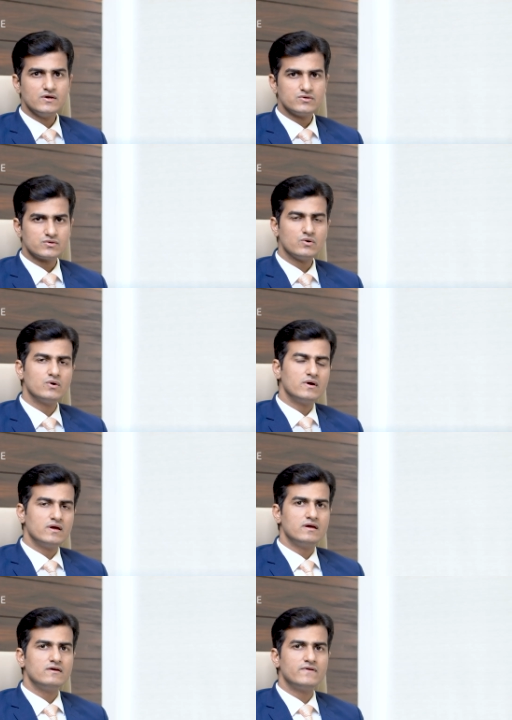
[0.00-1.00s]
So
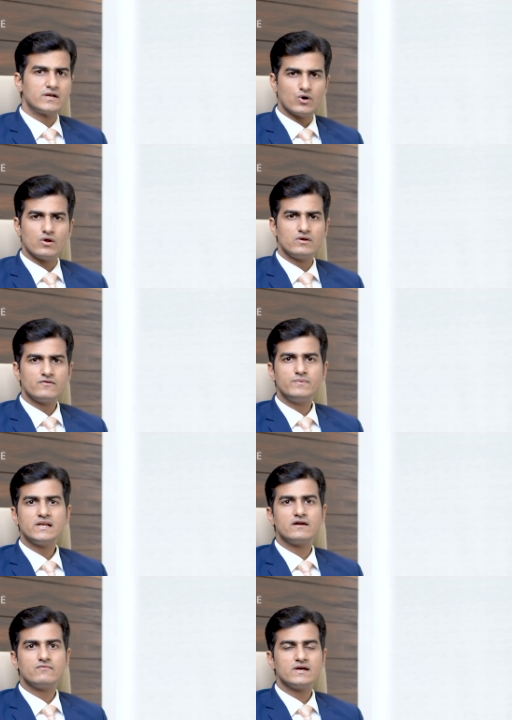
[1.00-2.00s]
if at all you've
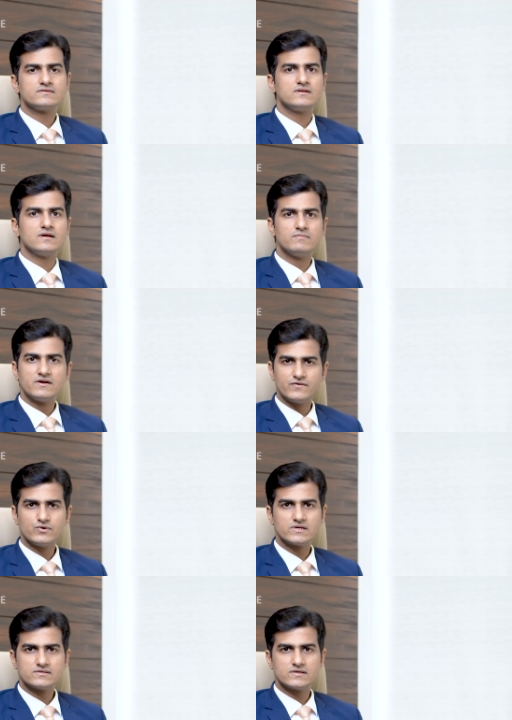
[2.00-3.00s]
been advised lumbar
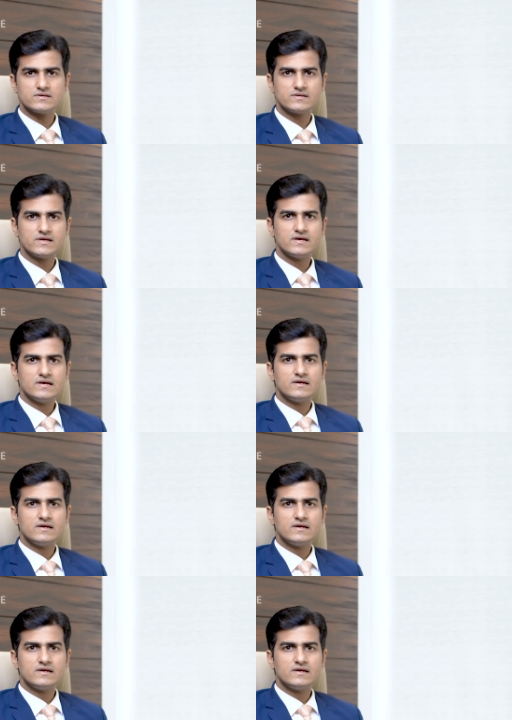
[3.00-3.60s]
fusion surgery,